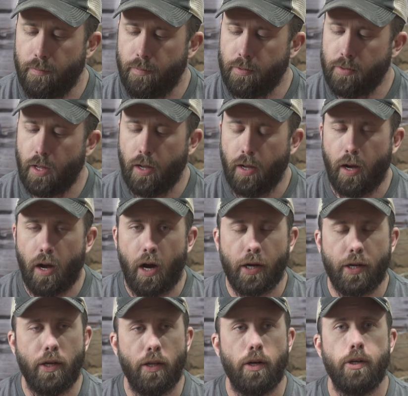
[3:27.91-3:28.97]
The
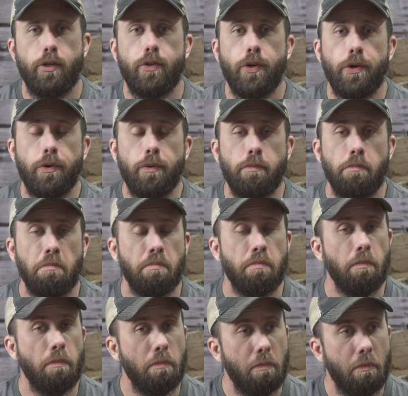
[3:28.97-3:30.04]
ocular zoom
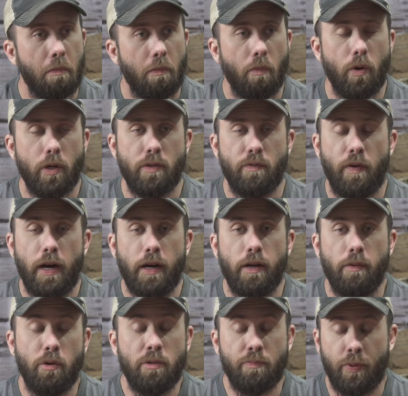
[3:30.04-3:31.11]
was
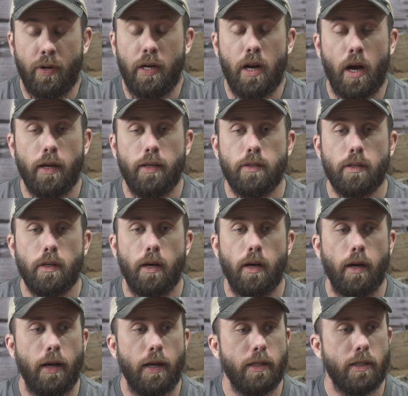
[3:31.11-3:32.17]
pretty nice.
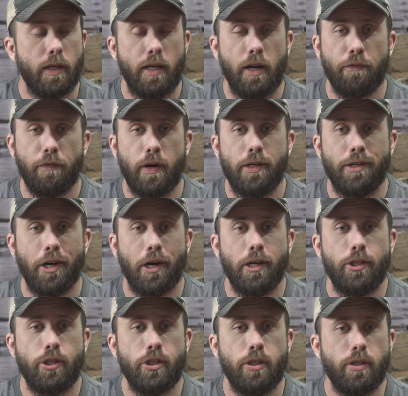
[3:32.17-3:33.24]
It's a different
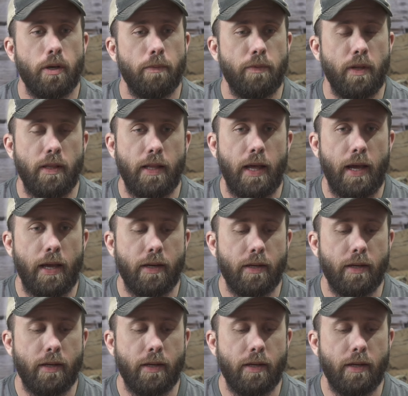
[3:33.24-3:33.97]
touch, something that